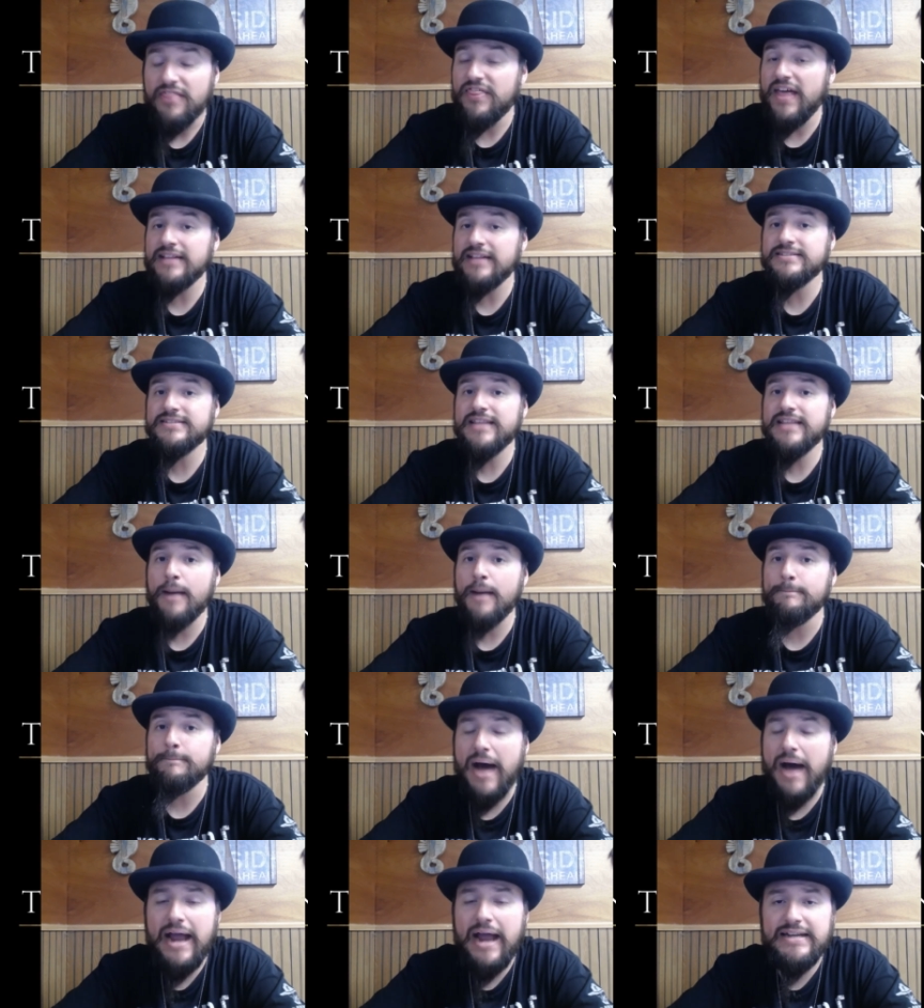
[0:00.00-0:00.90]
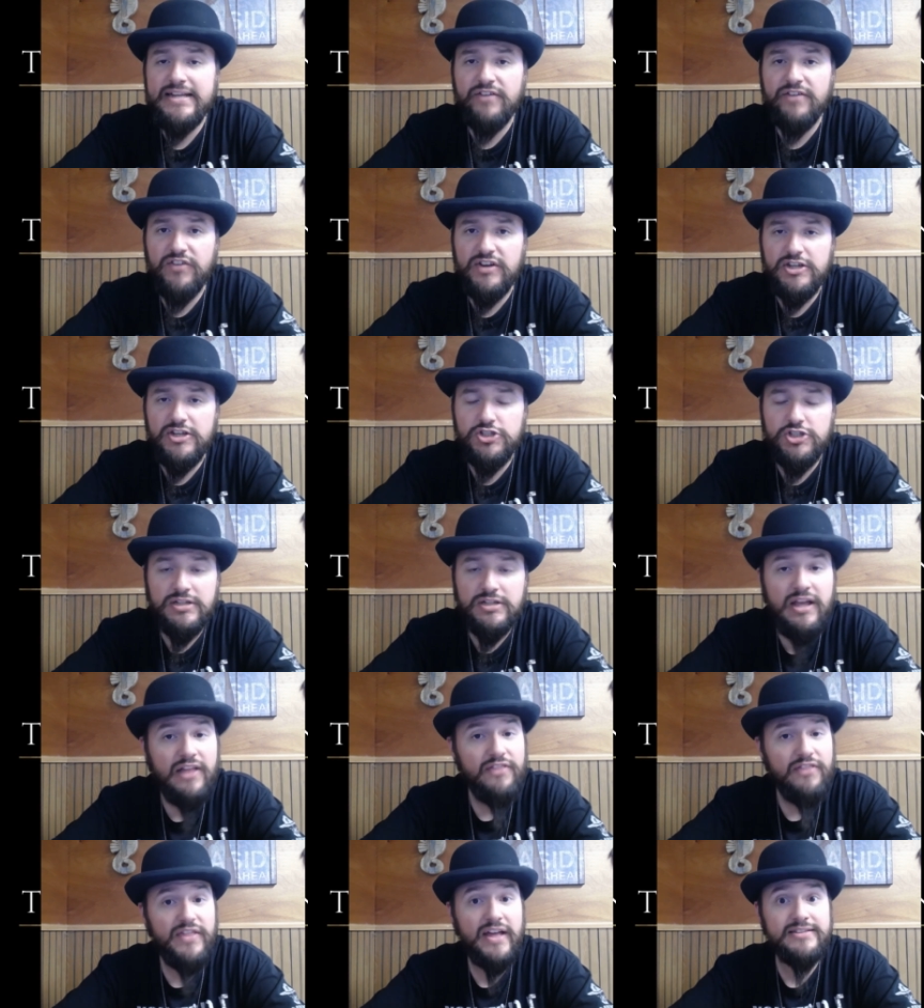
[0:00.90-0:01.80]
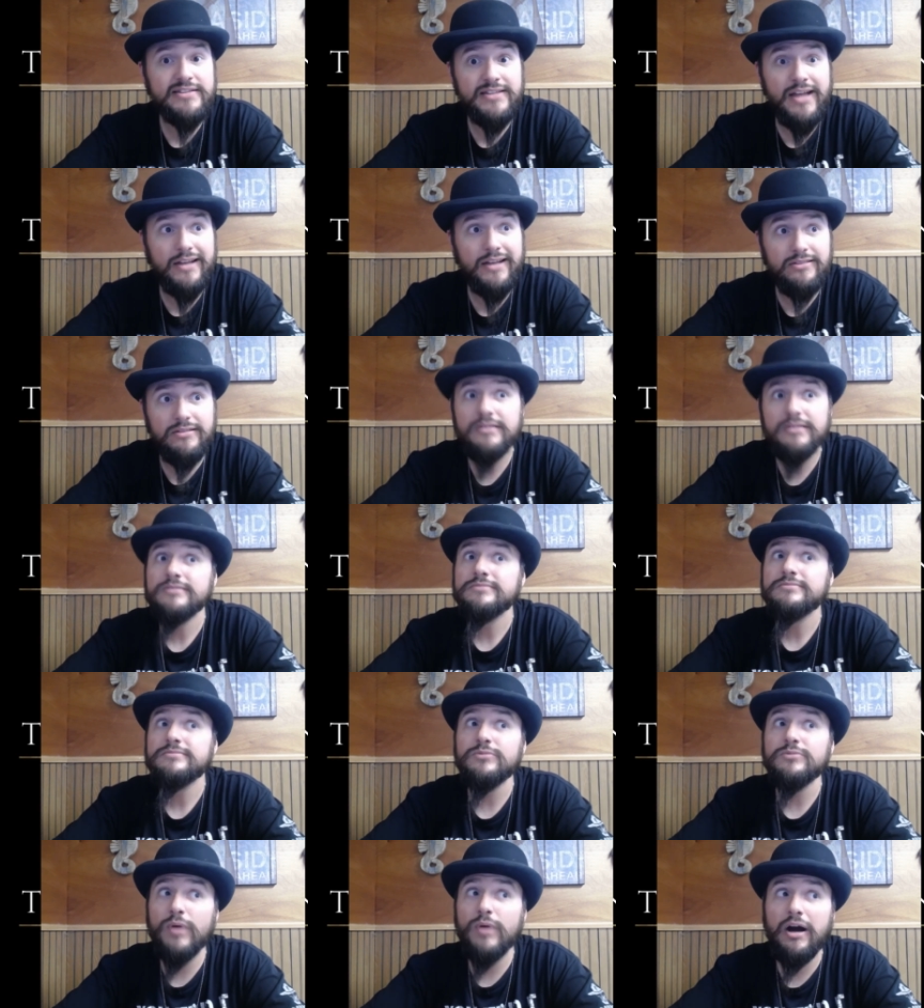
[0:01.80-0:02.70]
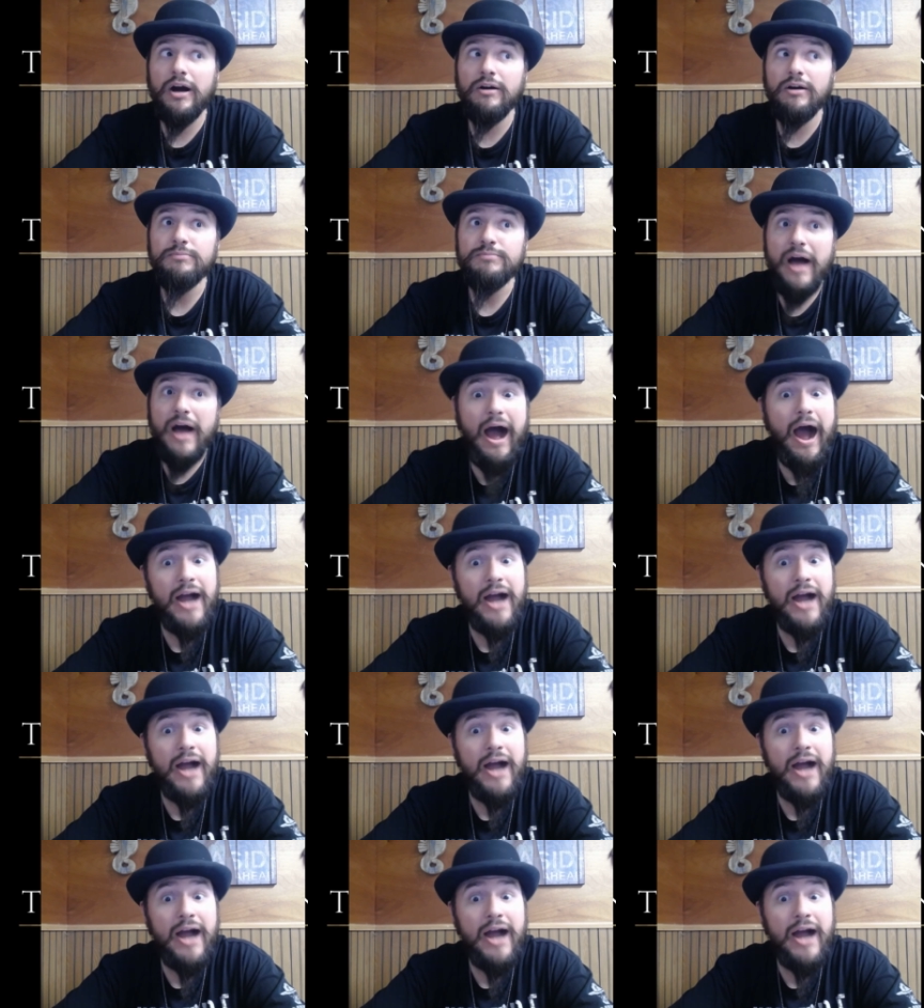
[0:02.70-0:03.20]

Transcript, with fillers: That's not my definition. That's not well,